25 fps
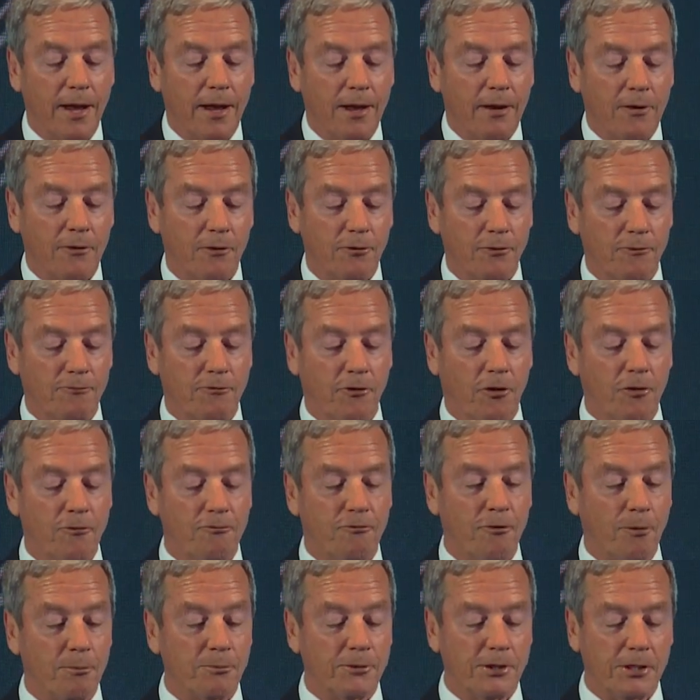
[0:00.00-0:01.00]
who you've heard
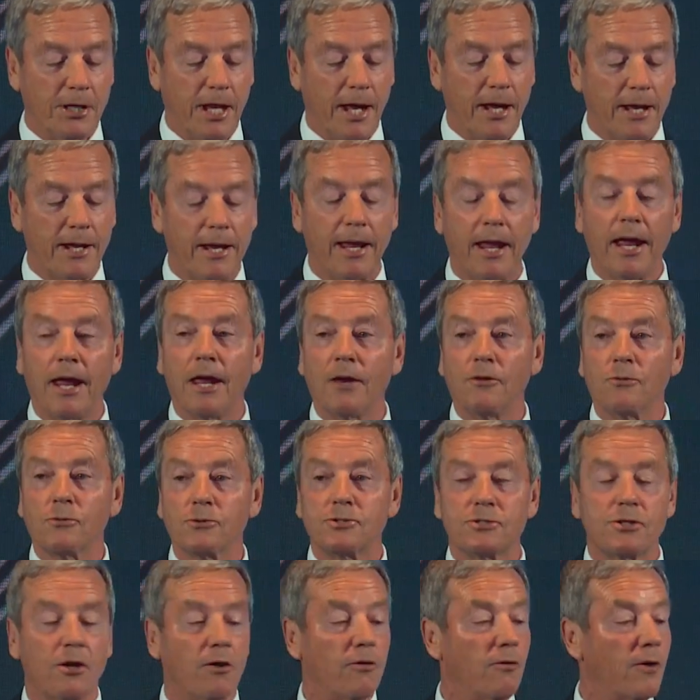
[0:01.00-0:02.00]
from today, and
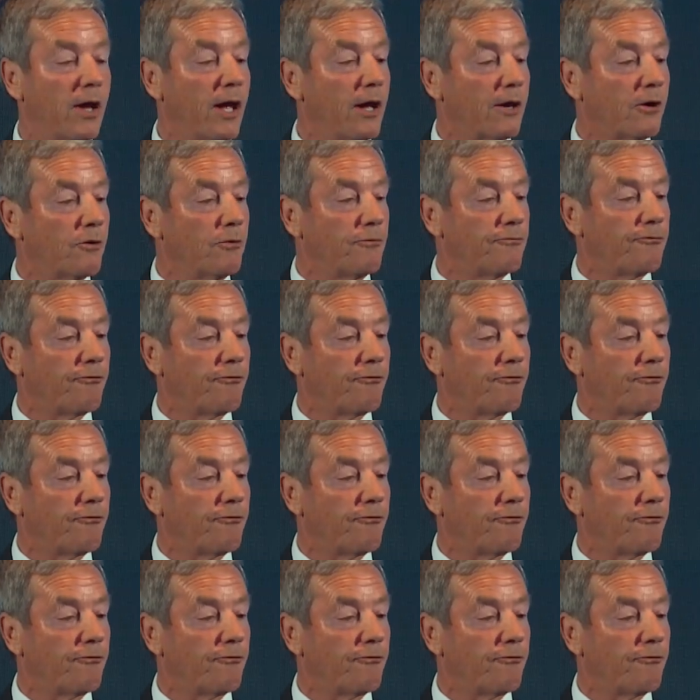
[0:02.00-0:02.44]
also our good